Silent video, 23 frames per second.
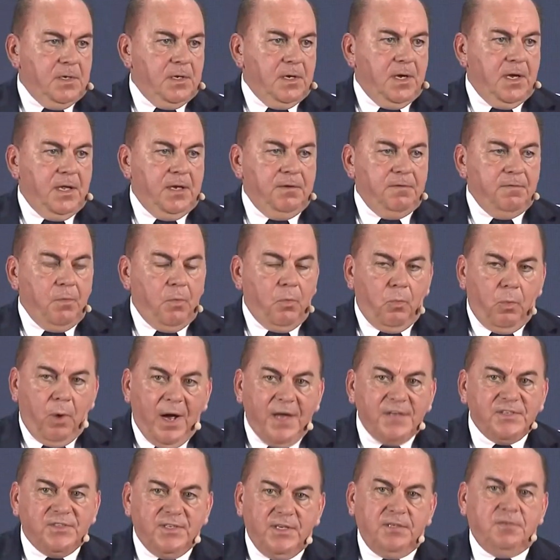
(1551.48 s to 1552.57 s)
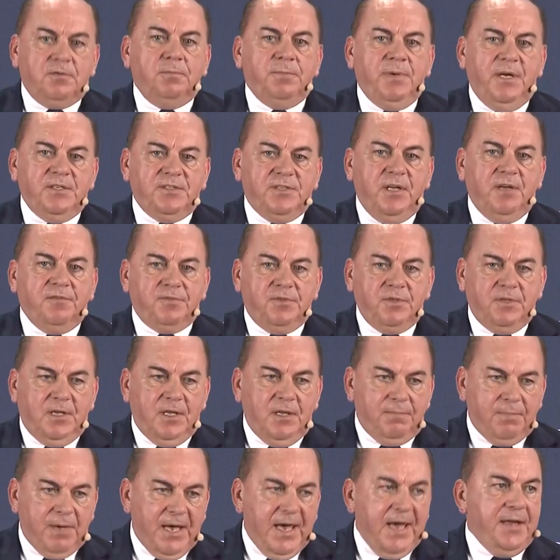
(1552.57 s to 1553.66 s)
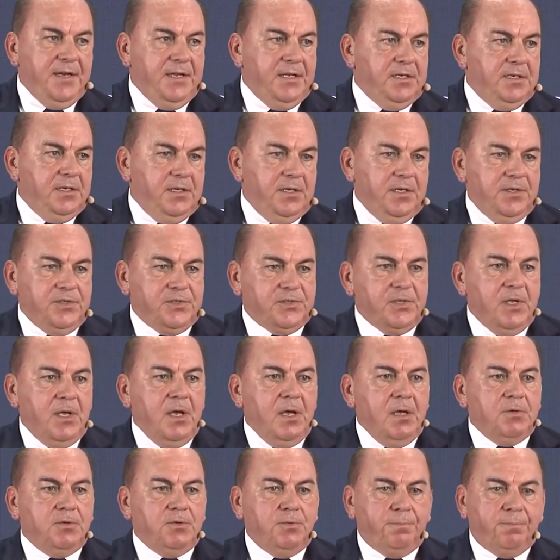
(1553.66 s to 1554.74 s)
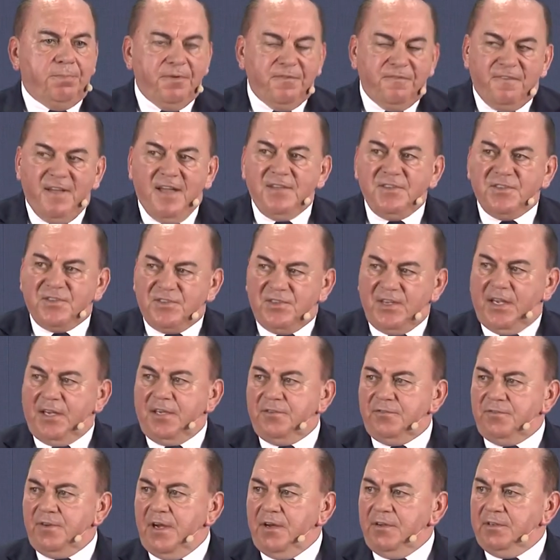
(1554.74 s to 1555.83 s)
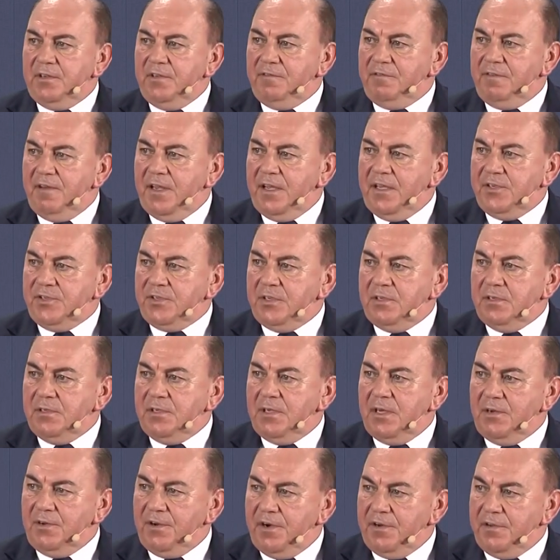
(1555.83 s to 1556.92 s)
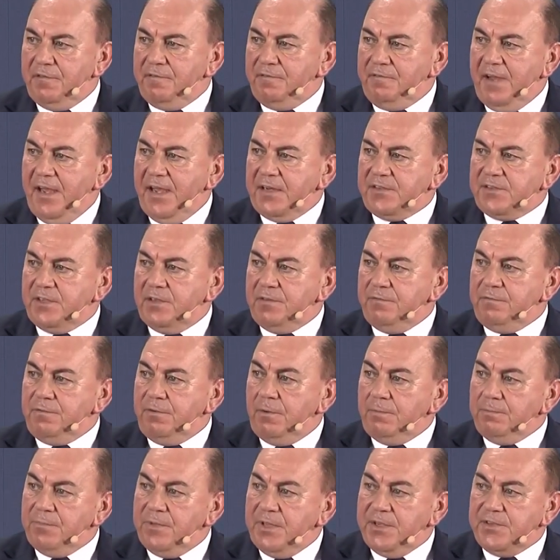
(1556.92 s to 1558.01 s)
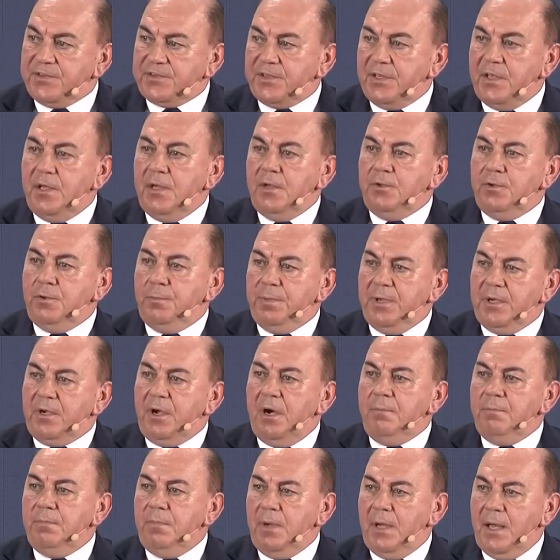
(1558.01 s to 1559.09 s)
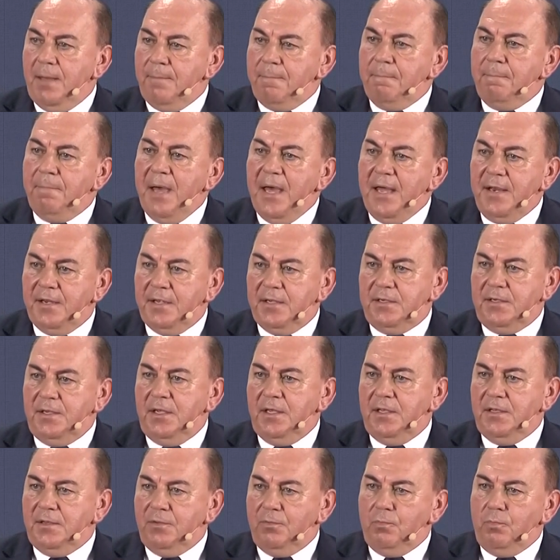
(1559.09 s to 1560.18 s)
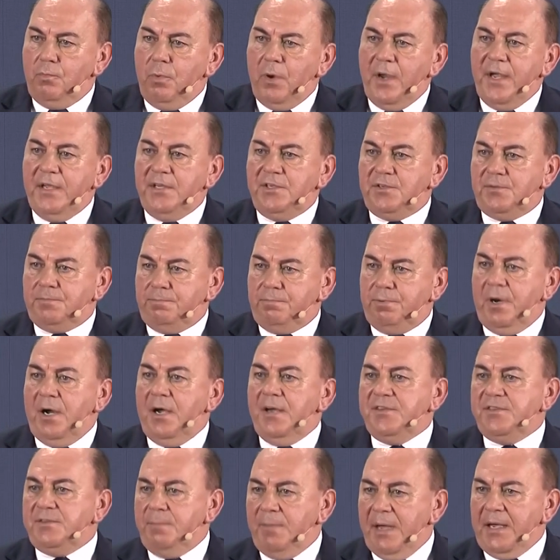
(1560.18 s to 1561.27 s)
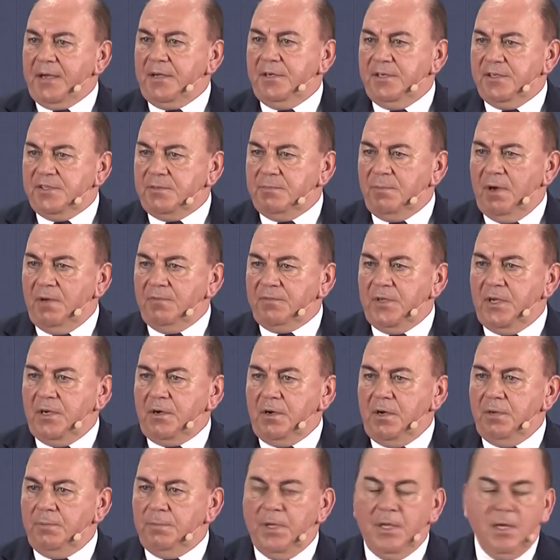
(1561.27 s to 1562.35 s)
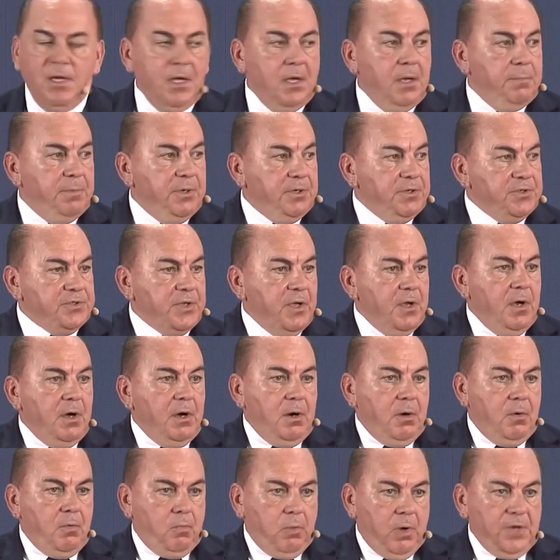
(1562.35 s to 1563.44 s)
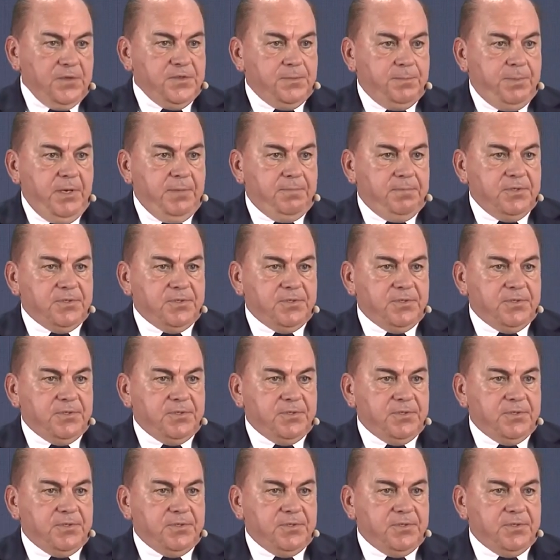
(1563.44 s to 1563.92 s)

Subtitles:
And why central banks have to keep at it is to prevent second round inflationary effects and from this to become embedded in the wage price mechanism of the economy. Because once people